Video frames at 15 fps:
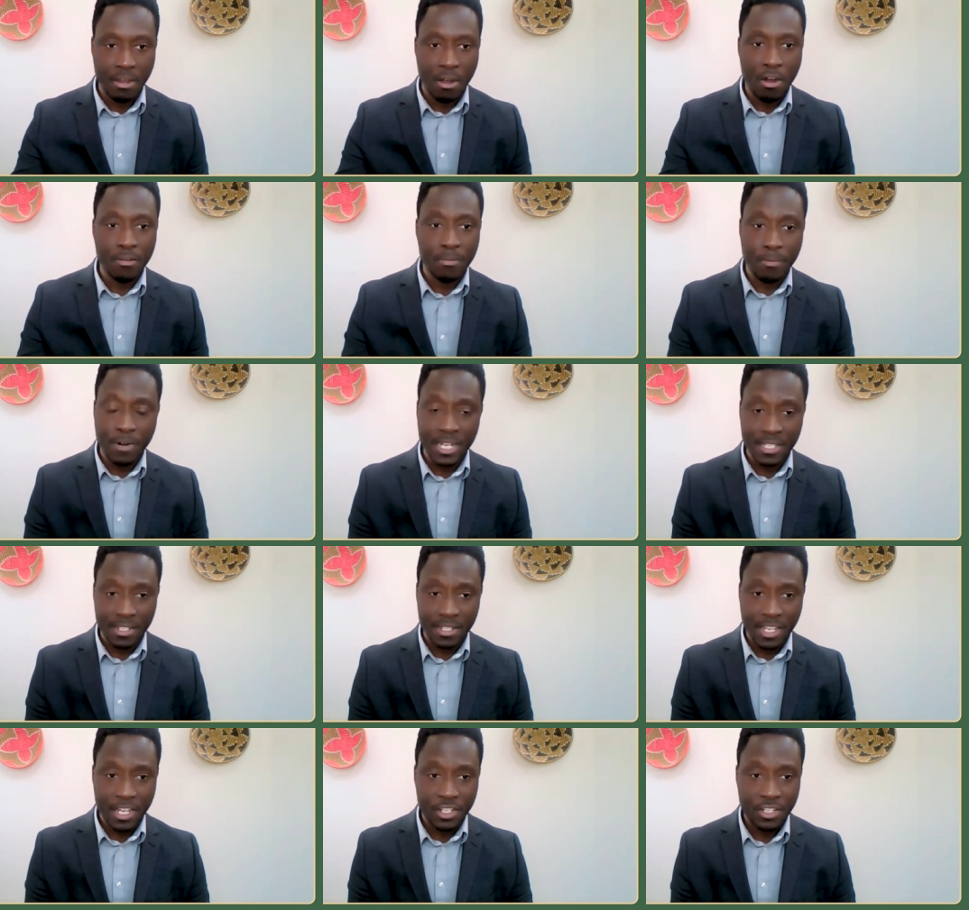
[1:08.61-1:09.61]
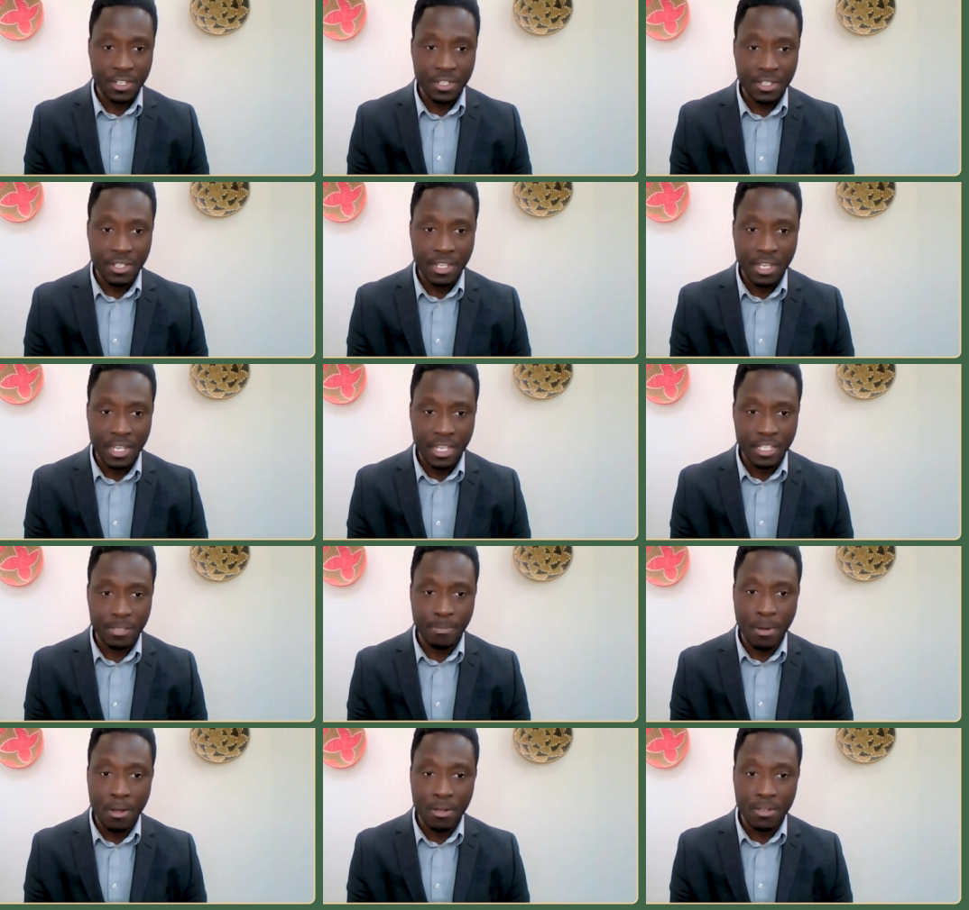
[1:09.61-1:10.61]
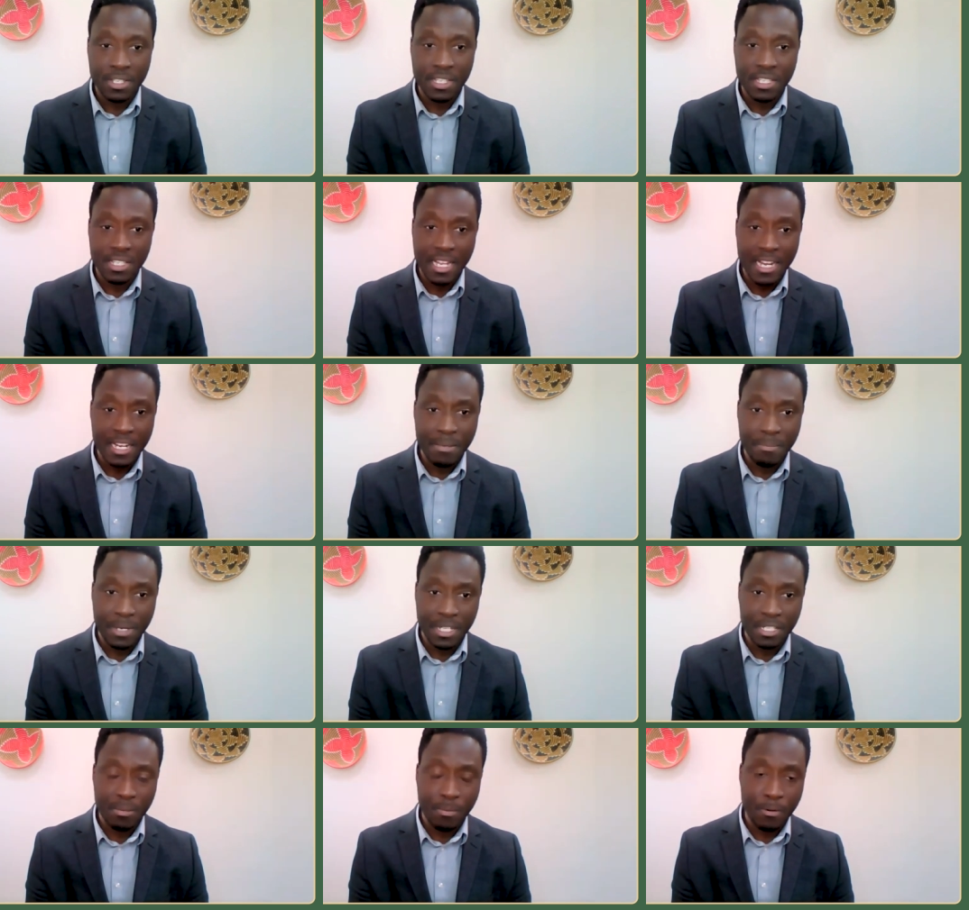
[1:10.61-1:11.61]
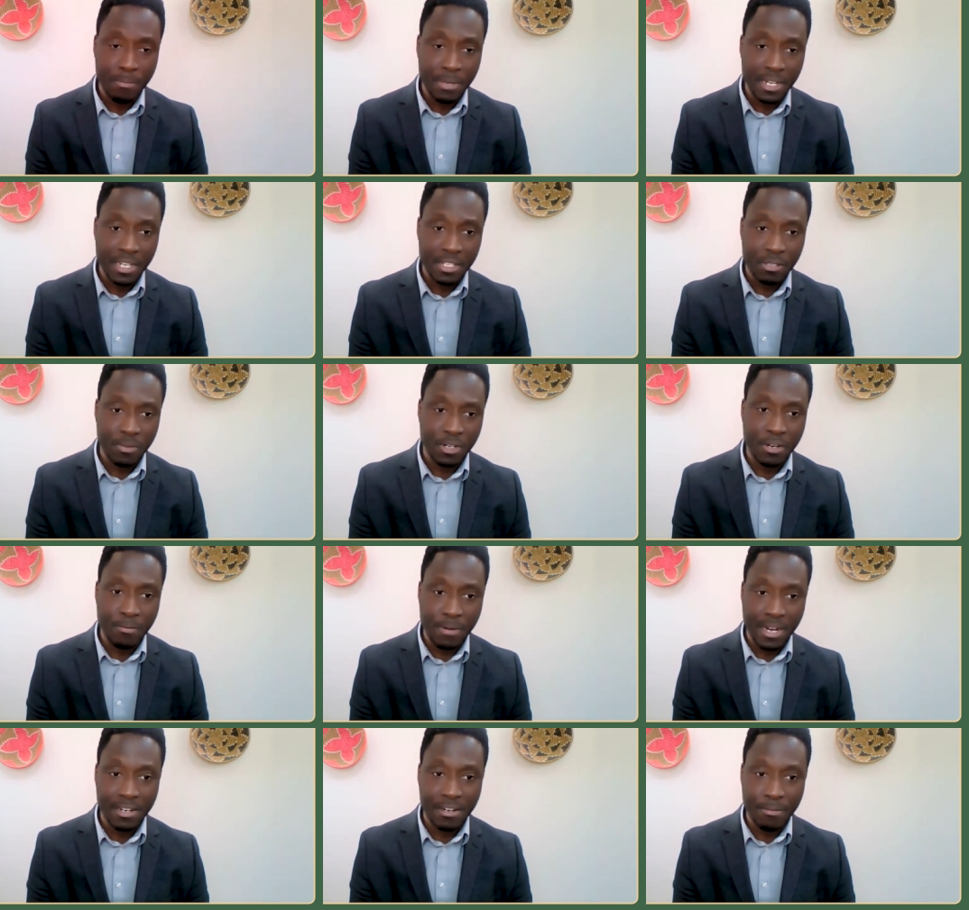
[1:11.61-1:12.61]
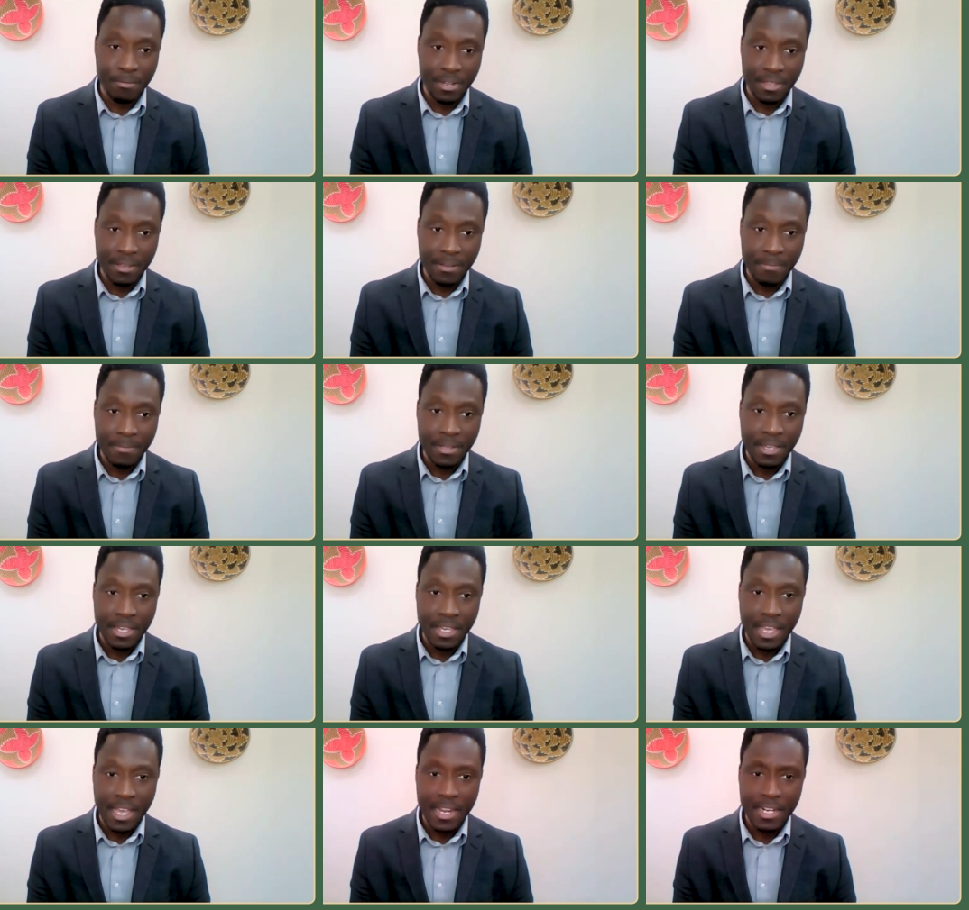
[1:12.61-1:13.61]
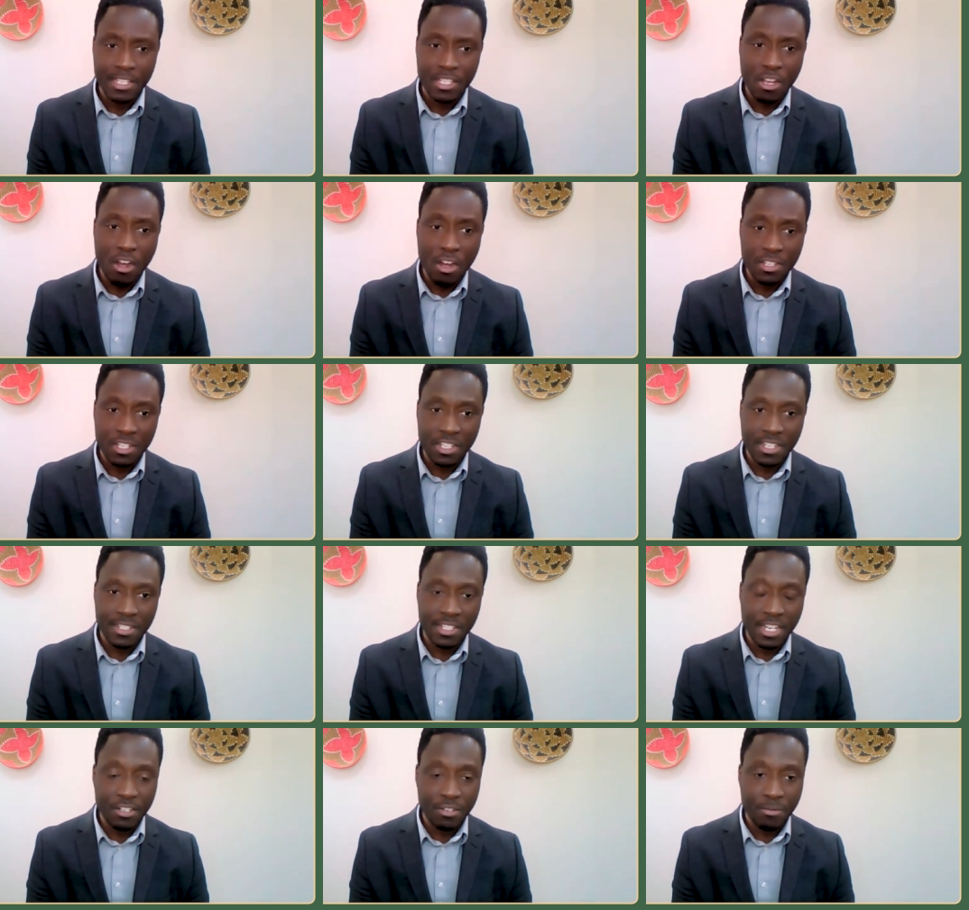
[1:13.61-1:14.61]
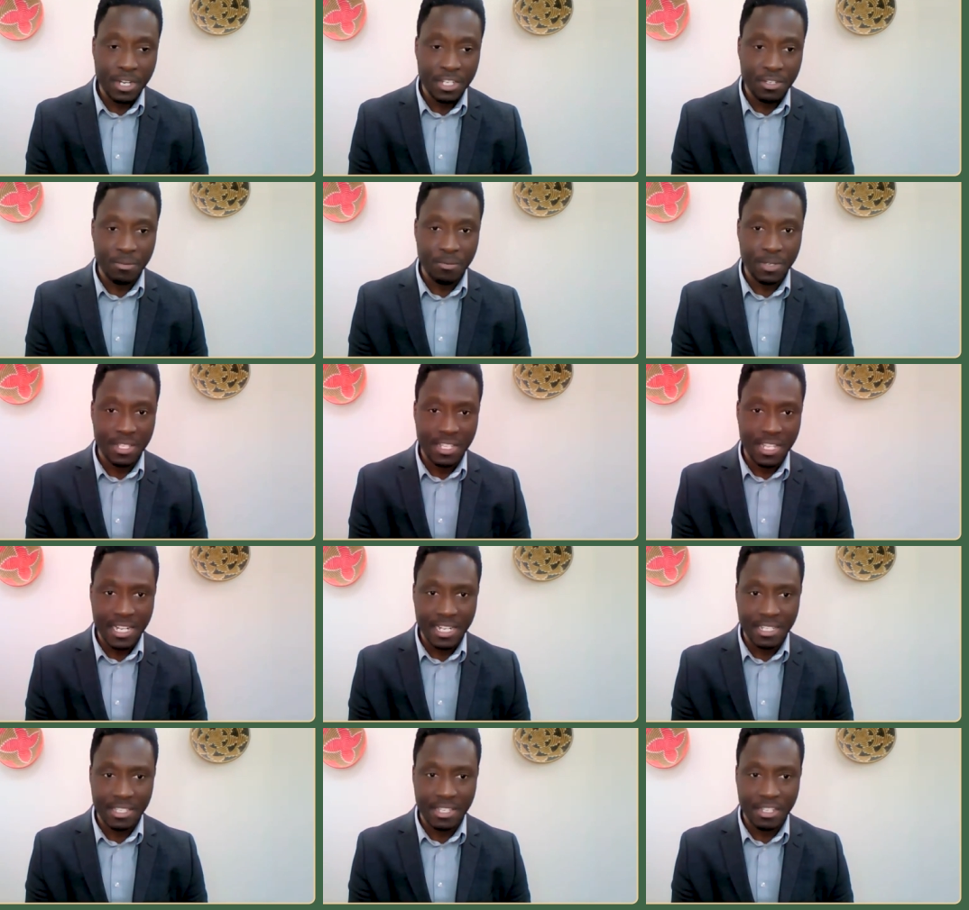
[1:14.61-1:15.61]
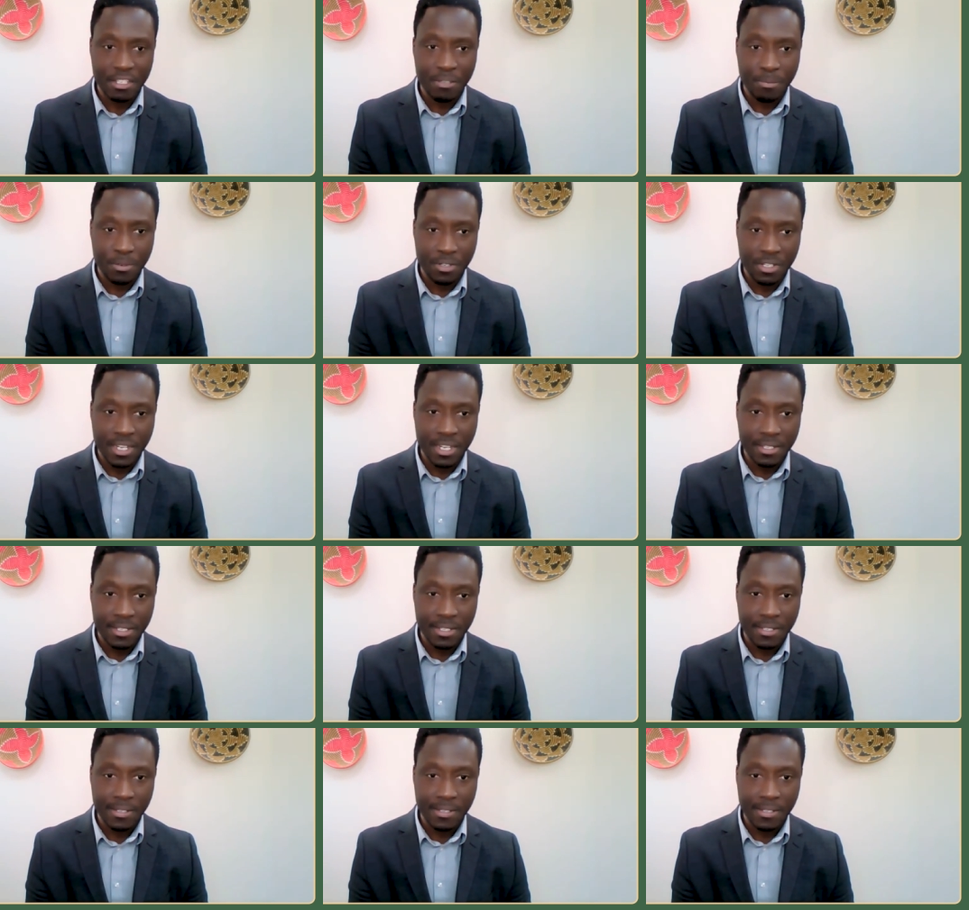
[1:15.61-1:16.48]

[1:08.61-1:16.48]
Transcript: On presentation, his pulse is 90 beats per minute with a regular rhythm, and his oxygen saturation was 96%.